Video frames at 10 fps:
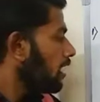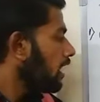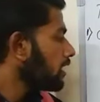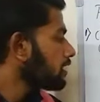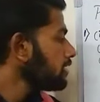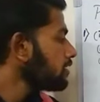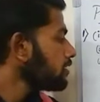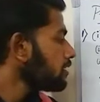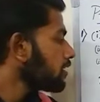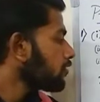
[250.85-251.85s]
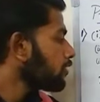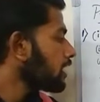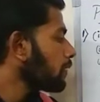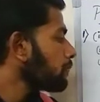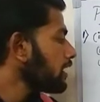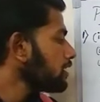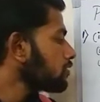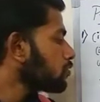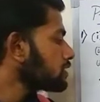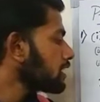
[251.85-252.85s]
And here, while
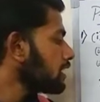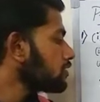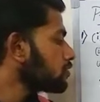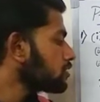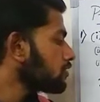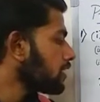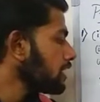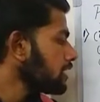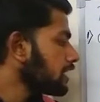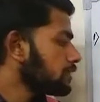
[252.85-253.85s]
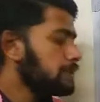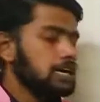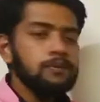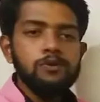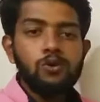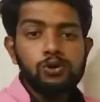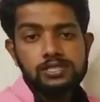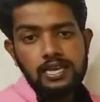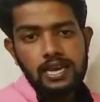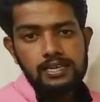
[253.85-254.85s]
applying cosecant to the y, it becomes
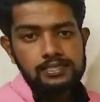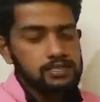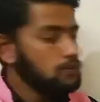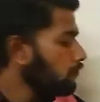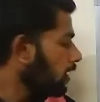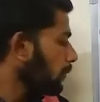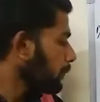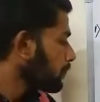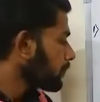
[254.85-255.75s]
cosecant y.